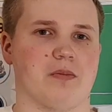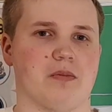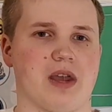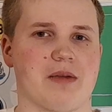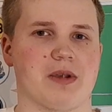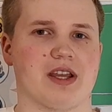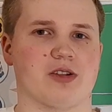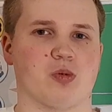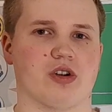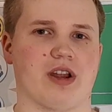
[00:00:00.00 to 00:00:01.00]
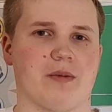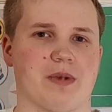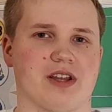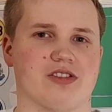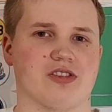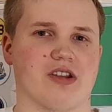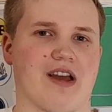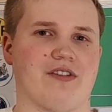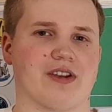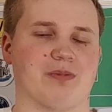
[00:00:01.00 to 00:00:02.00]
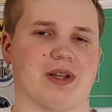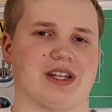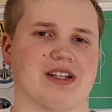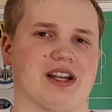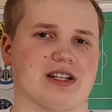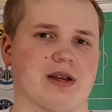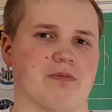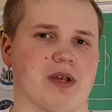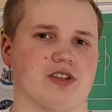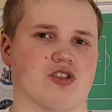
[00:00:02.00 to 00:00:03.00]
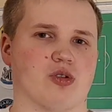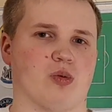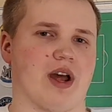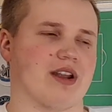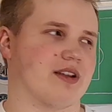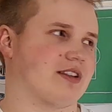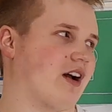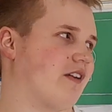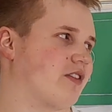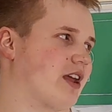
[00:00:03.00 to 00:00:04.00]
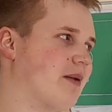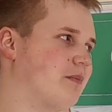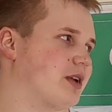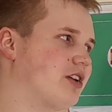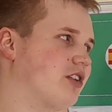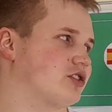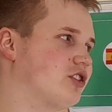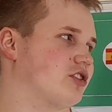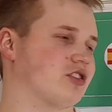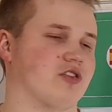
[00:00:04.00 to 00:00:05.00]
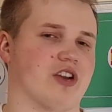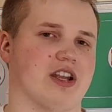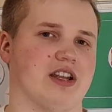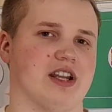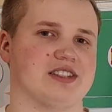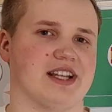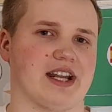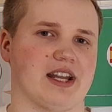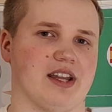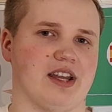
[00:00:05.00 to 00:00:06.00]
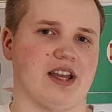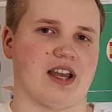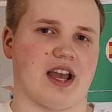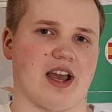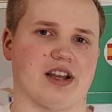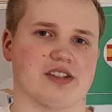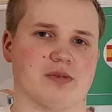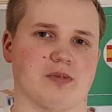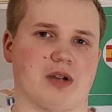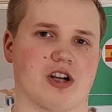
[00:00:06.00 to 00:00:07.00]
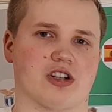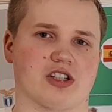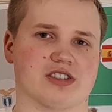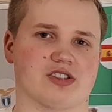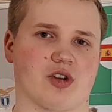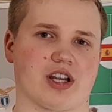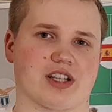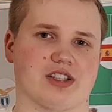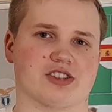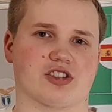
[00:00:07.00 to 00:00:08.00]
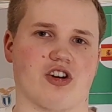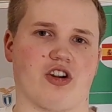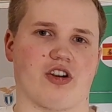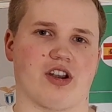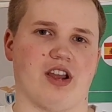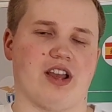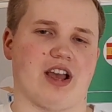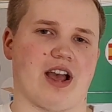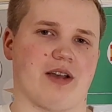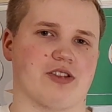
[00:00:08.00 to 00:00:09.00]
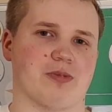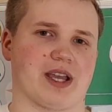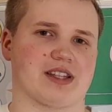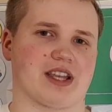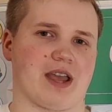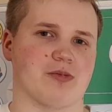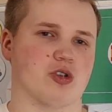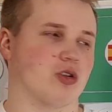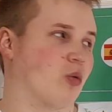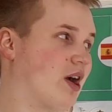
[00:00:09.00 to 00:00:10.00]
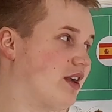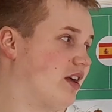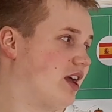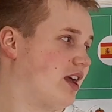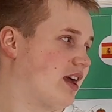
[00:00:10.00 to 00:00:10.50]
Maybe it would have been 2-0, but it ended up being 2-1 at half time because Youssef El-Nesyri, Moroccan striker, scored to make the game 2-1.